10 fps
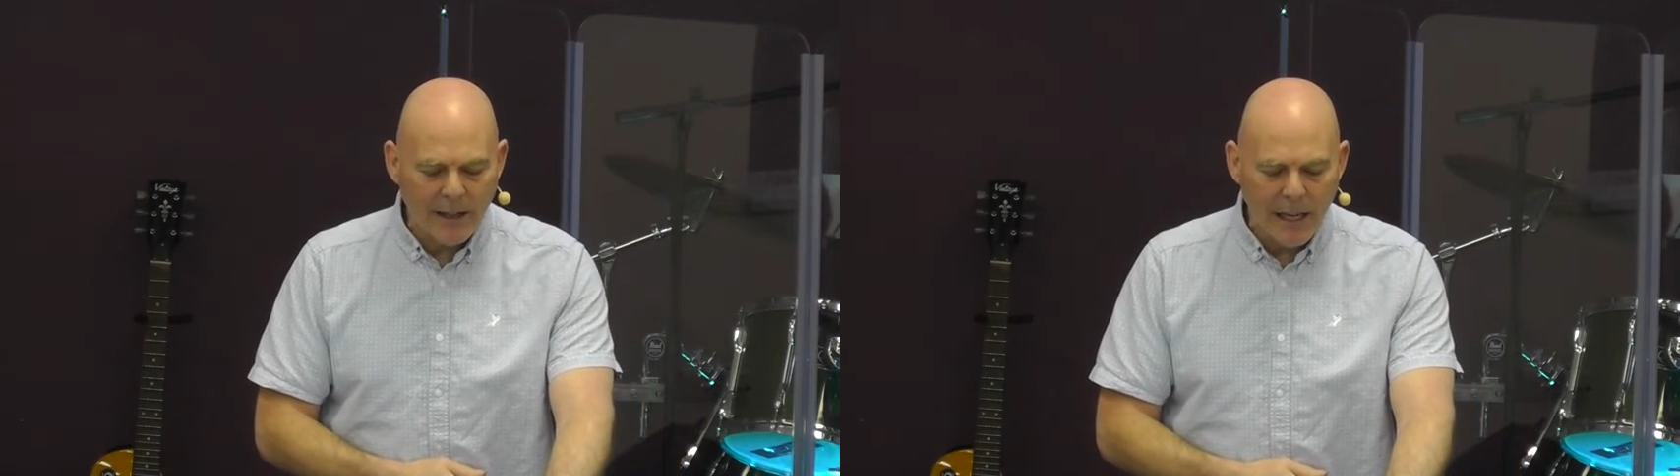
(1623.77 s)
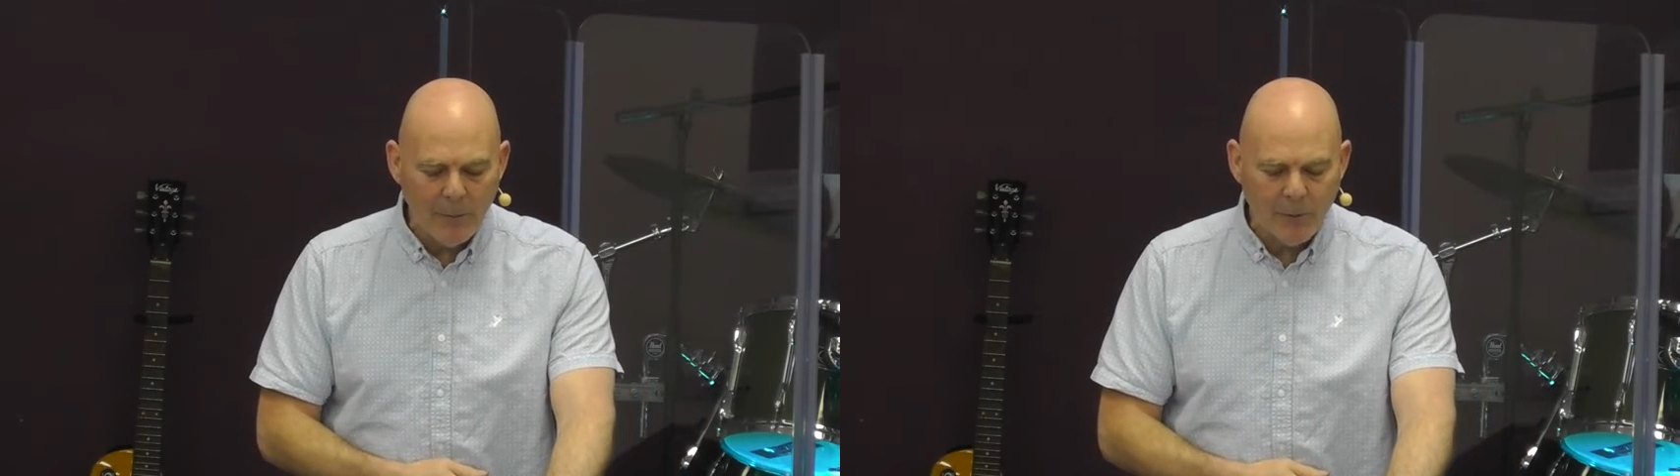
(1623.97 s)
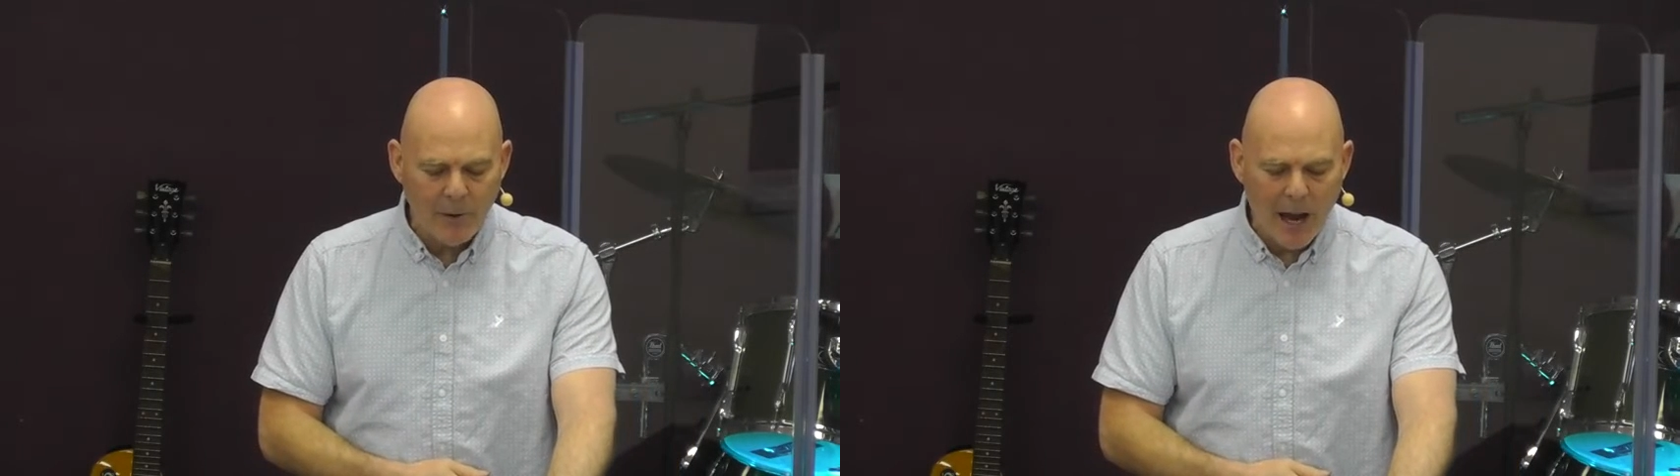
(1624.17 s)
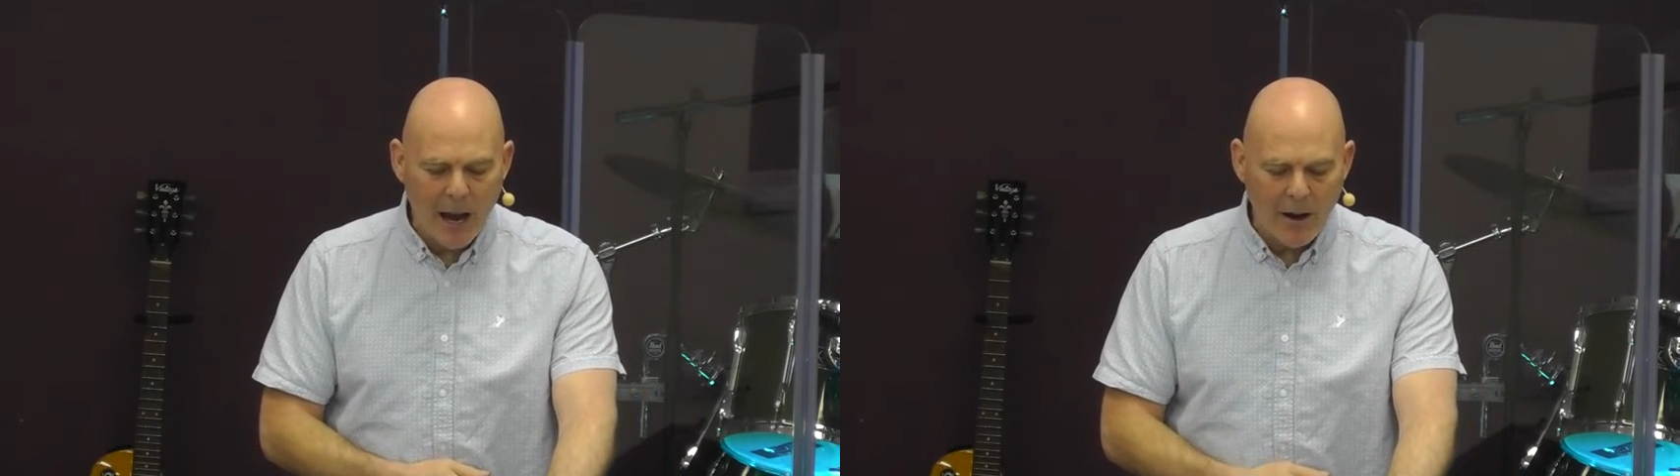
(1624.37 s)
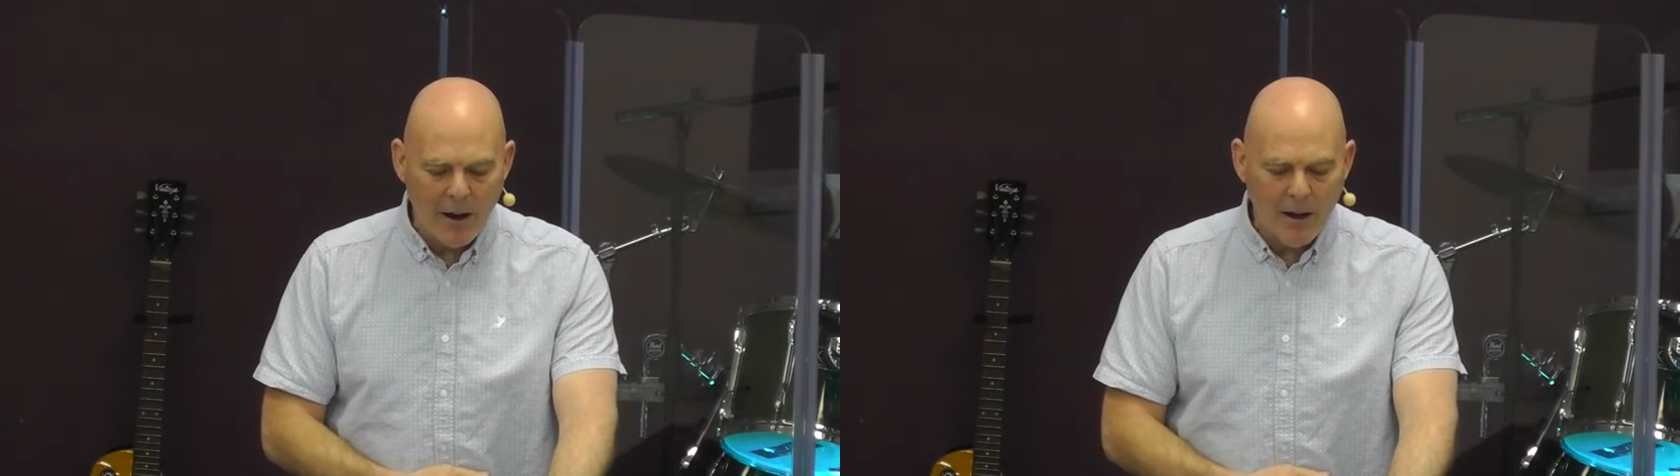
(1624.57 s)
keeps
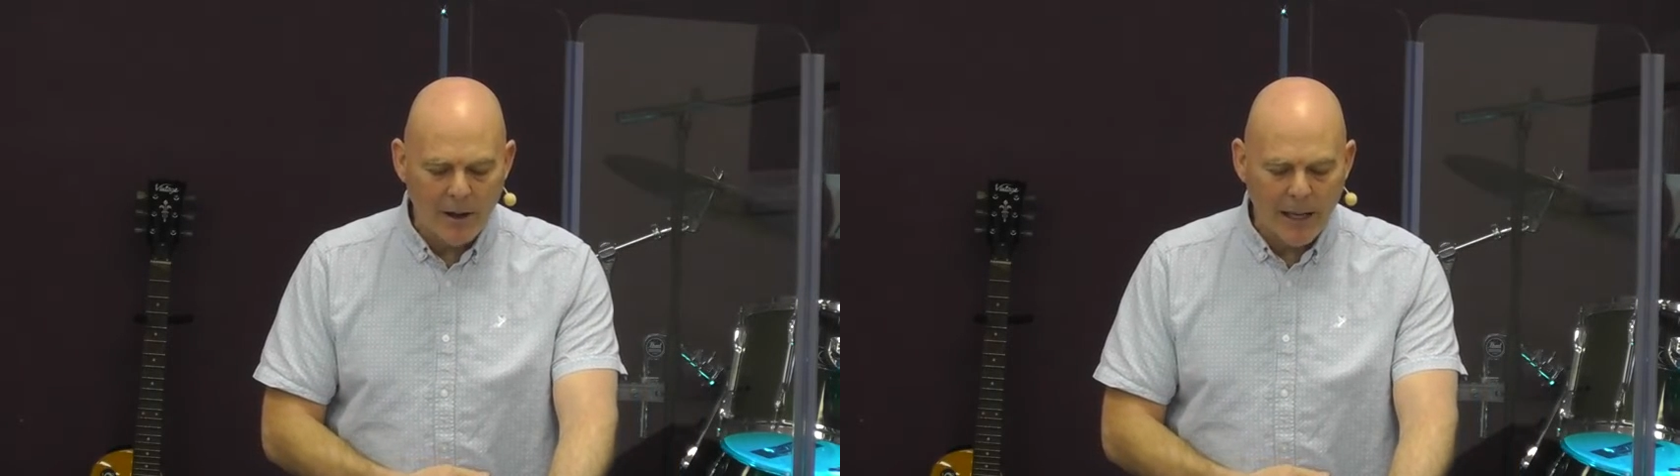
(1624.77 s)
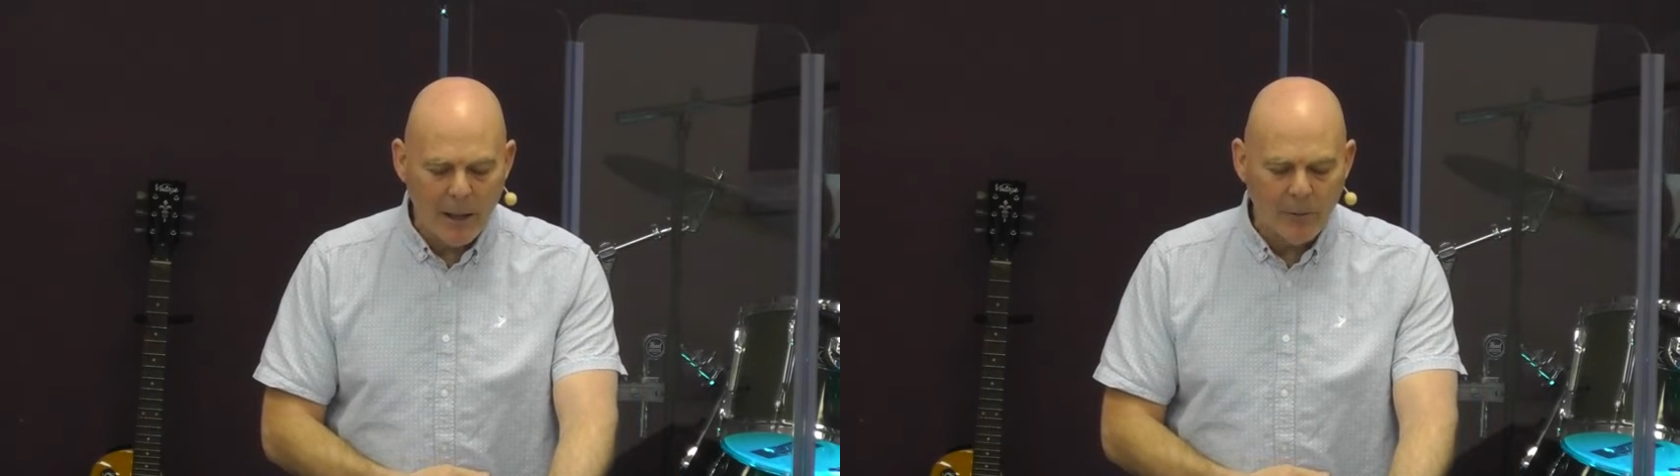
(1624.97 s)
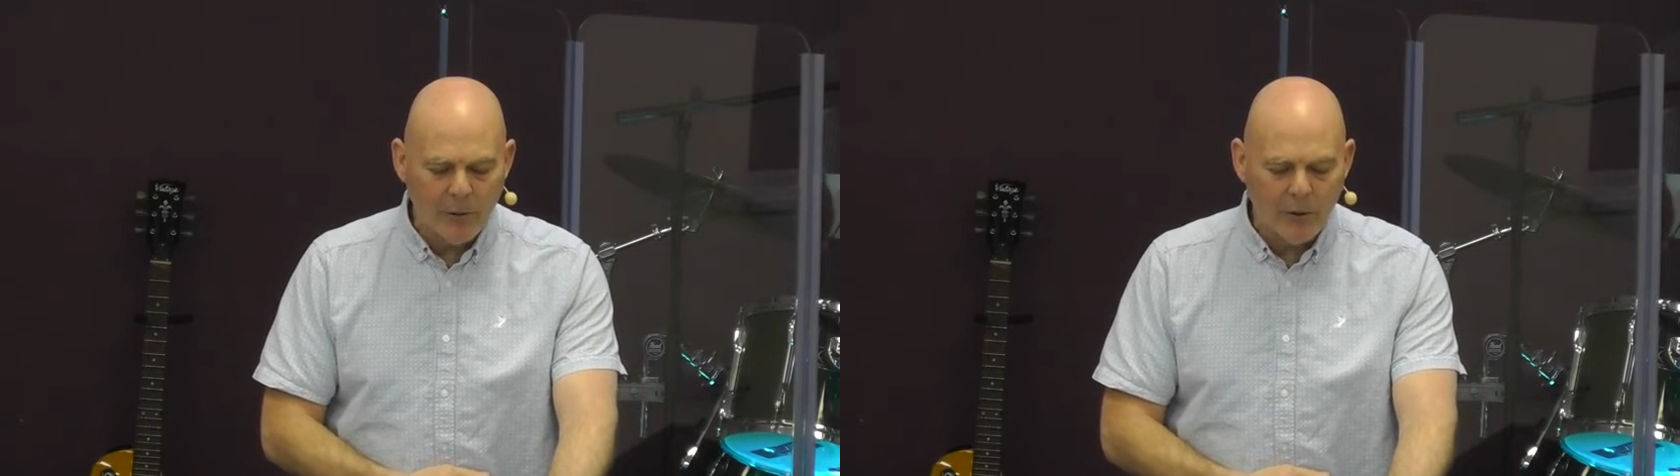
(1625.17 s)
the